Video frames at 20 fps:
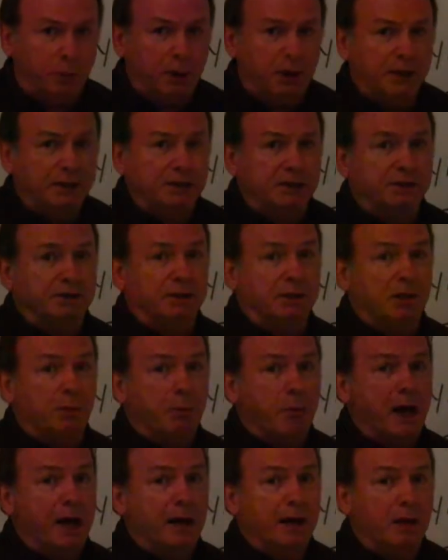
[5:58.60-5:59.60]
places in the
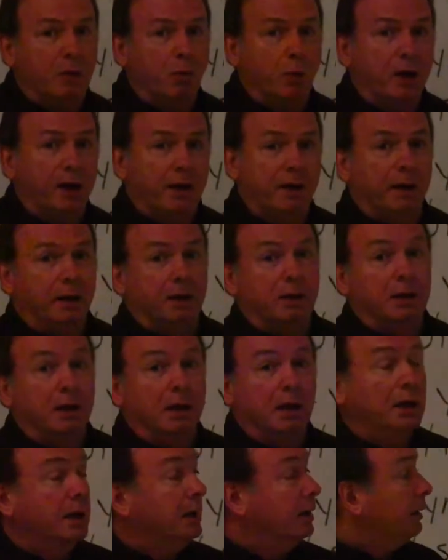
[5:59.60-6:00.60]
body where the
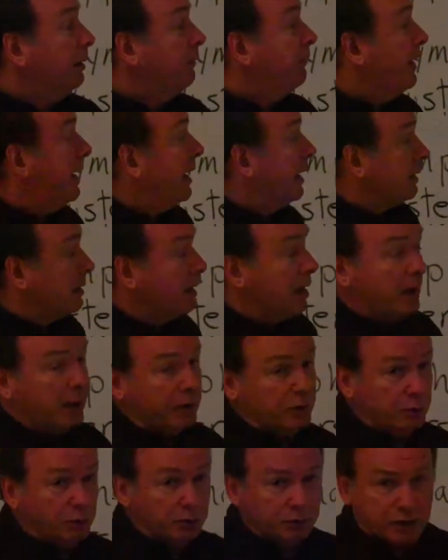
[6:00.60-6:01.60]
lymphatic
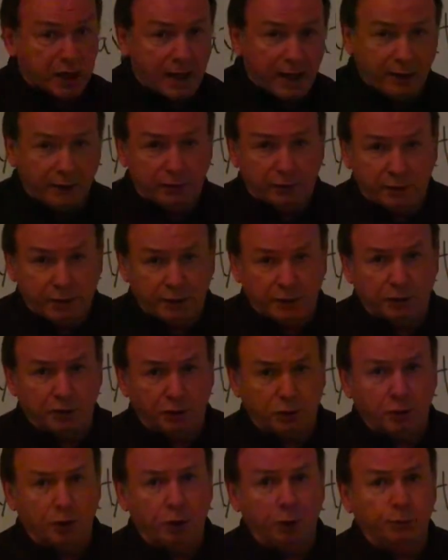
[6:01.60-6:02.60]
nodules gather into
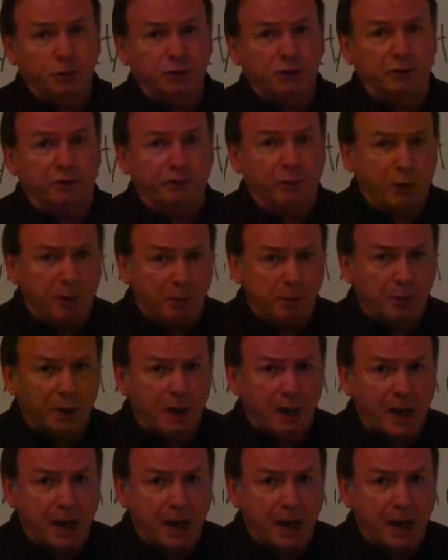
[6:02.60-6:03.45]
groups to form